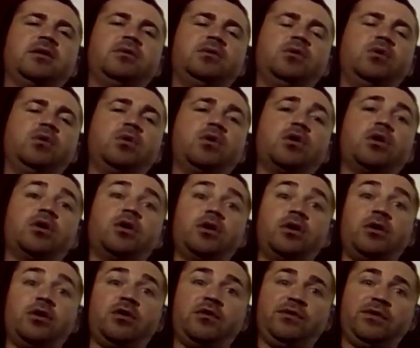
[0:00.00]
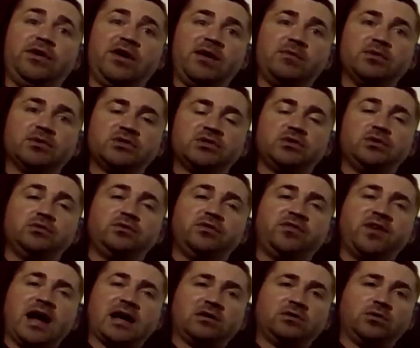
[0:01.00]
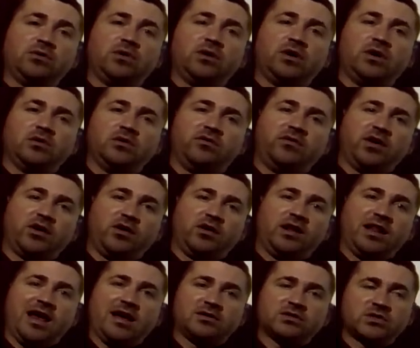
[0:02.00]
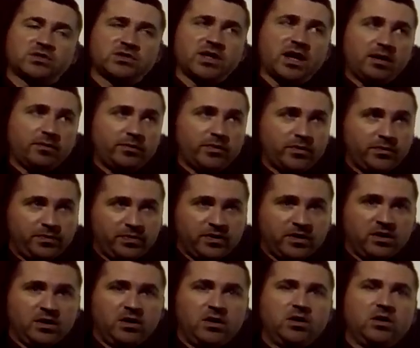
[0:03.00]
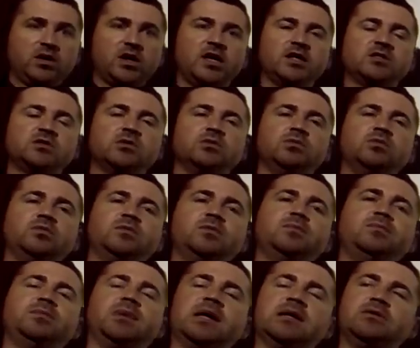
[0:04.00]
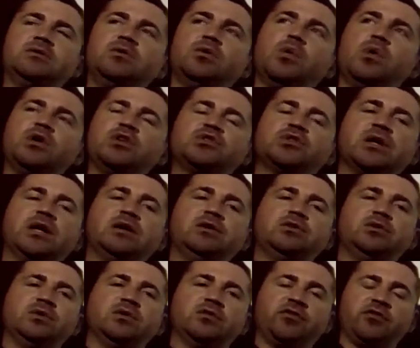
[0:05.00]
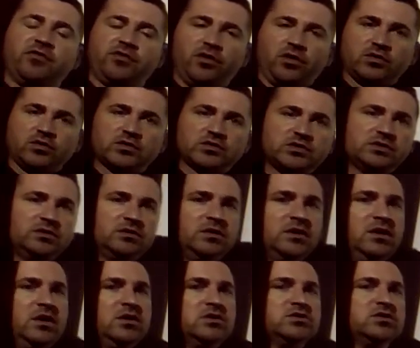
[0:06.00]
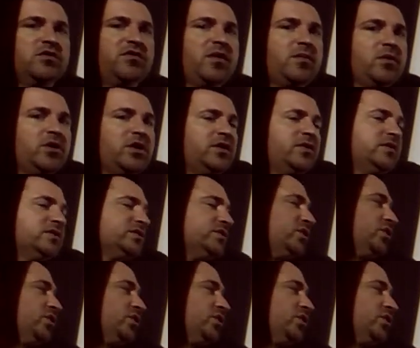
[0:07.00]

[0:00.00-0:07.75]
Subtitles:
or you're able to factor on the very last step. Okay, so, but you always try to do it first. So if I'm looking at this